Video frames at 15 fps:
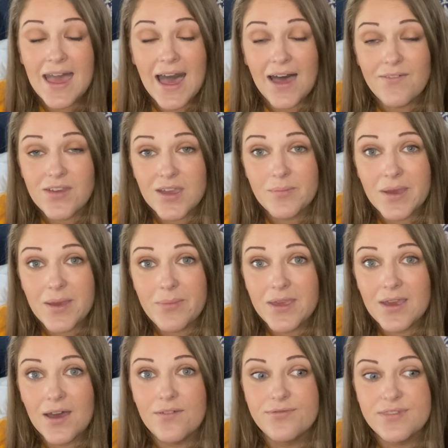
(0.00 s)
having a
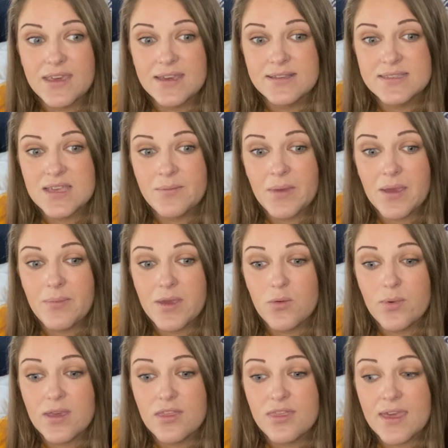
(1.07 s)
baby, of things that maybe
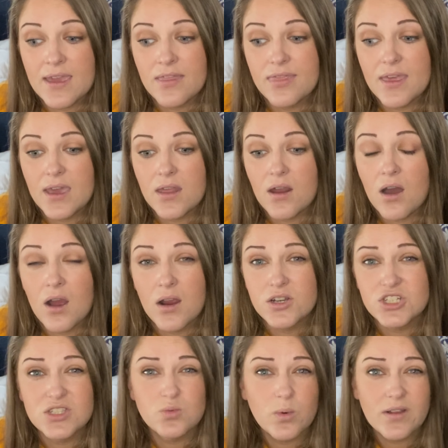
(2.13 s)
we think that are
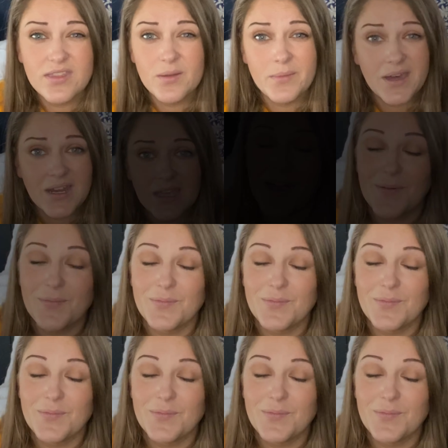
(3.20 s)
just worth the money.